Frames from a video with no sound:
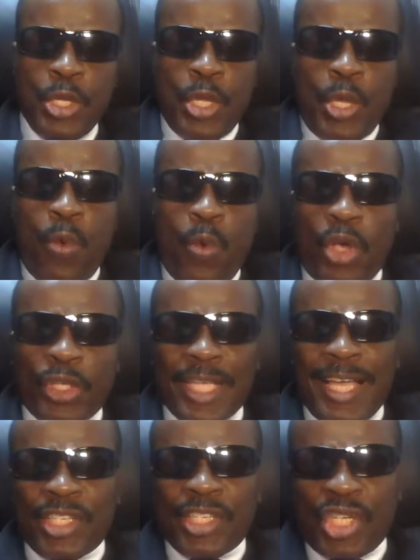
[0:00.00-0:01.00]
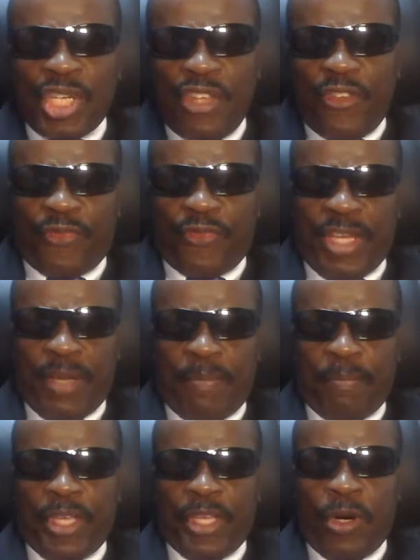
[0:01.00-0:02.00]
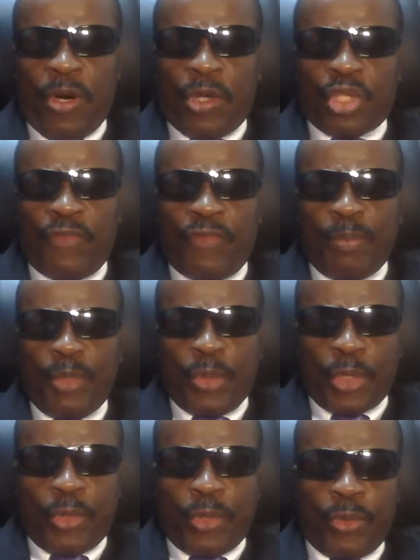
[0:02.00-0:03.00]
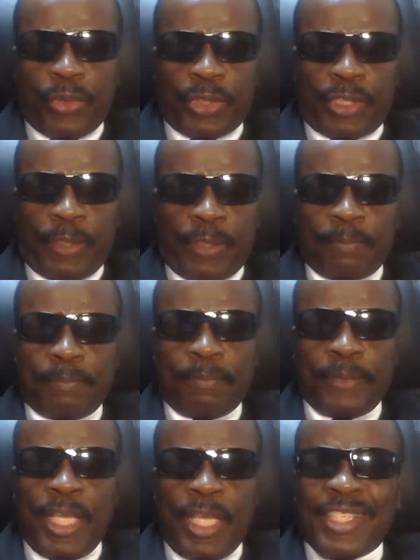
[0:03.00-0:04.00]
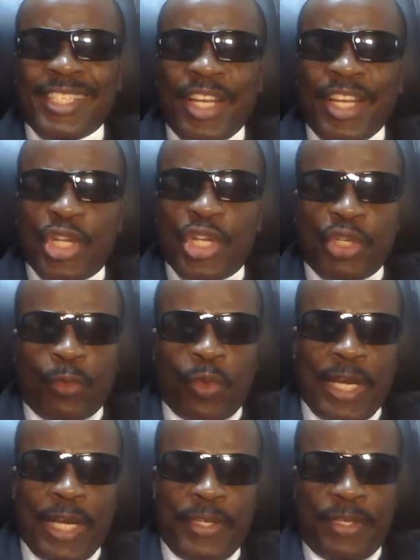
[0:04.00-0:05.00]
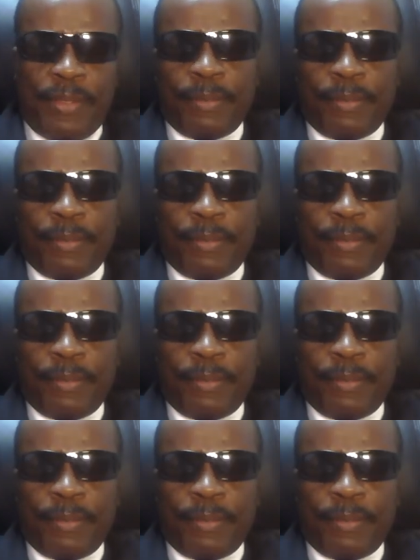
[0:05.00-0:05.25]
He was achieved them because of his miracles and his leadership quality.